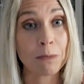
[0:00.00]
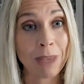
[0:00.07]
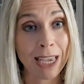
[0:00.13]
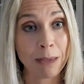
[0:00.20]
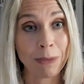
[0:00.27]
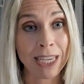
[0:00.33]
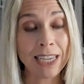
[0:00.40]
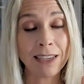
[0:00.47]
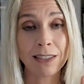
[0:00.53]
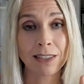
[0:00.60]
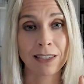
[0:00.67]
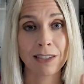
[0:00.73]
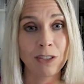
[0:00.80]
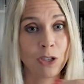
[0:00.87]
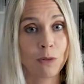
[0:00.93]
maybe?
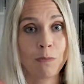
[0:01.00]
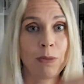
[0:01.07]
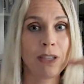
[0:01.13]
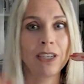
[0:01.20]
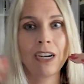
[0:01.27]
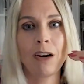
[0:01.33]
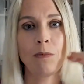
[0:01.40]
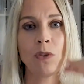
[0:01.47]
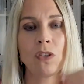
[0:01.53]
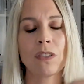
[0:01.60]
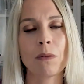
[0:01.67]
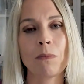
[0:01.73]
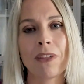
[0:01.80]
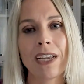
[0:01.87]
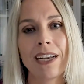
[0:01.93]
So you're building up to
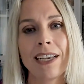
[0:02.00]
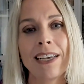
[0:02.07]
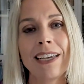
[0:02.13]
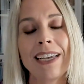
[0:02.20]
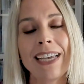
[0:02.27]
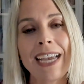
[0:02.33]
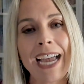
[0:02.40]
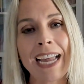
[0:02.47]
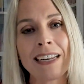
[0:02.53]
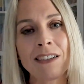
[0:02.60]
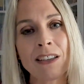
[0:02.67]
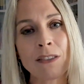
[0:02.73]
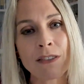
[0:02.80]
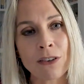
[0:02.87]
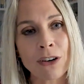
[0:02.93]
something.
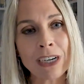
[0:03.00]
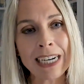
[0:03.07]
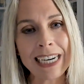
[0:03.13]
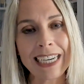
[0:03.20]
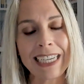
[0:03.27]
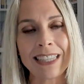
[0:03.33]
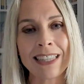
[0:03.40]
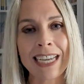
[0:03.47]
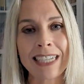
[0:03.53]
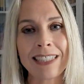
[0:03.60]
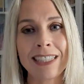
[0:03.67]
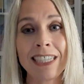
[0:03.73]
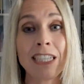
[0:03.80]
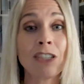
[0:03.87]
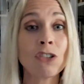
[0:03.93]
And thirdly,
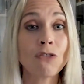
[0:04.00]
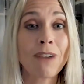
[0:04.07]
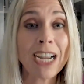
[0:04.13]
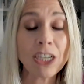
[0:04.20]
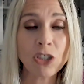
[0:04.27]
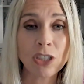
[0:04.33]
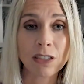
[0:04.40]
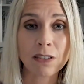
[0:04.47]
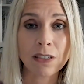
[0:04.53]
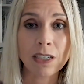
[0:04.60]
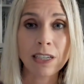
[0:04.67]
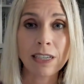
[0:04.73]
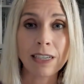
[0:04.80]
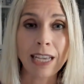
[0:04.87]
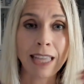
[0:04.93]
that's the interaction.
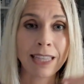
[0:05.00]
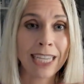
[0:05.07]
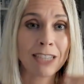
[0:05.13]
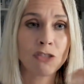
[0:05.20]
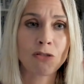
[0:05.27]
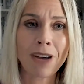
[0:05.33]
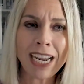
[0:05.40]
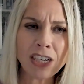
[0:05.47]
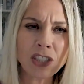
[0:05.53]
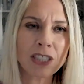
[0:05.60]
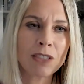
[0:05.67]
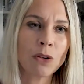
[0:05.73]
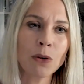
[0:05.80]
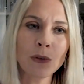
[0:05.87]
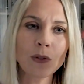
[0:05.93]
And the
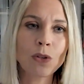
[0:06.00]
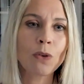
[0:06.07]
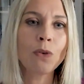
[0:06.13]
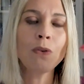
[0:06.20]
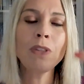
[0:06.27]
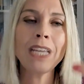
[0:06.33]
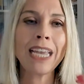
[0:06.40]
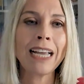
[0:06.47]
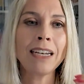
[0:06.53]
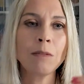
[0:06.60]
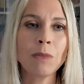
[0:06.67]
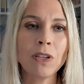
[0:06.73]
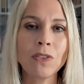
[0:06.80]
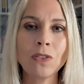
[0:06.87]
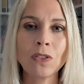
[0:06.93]
interaction holds all the
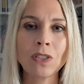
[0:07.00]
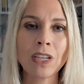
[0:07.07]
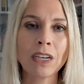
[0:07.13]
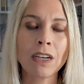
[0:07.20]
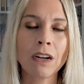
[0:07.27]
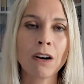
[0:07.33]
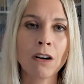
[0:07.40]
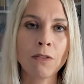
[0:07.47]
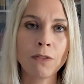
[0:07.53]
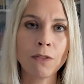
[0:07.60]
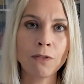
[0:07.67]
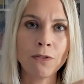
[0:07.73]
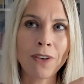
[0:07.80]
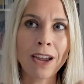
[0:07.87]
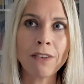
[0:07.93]
elements that are
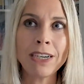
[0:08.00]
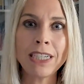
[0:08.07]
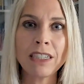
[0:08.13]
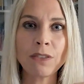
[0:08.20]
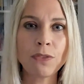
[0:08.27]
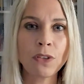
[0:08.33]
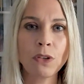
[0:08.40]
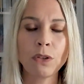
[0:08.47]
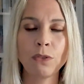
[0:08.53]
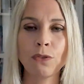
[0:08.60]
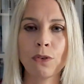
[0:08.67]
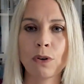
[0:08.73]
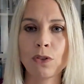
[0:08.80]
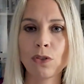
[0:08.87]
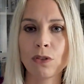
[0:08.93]
very difficult
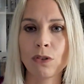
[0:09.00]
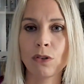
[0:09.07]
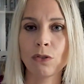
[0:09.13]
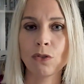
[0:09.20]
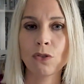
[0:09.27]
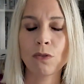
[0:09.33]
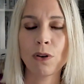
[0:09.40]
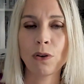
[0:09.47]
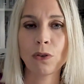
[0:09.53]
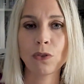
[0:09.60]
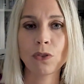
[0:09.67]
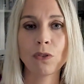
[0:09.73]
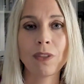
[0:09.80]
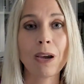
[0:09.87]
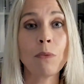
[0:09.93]
for us to control.
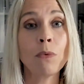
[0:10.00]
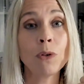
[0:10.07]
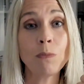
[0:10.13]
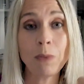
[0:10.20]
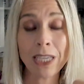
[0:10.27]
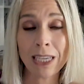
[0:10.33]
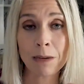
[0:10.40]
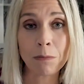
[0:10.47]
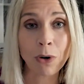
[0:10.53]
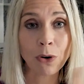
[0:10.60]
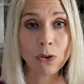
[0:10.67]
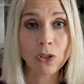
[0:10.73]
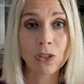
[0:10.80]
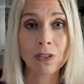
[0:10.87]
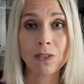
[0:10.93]
So that would be
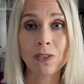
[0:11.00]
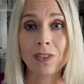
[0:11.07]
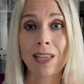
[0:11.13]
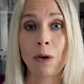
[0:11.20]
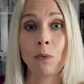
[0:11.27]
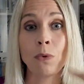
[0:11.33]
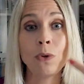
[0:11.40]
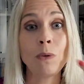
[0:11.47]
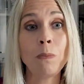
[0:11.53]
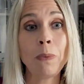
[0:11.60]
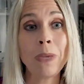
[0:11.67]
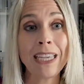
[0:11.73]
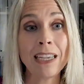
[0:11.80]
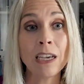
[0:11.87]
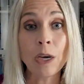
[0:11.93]
emotions, that would
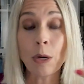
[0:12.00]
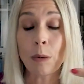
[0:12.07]
be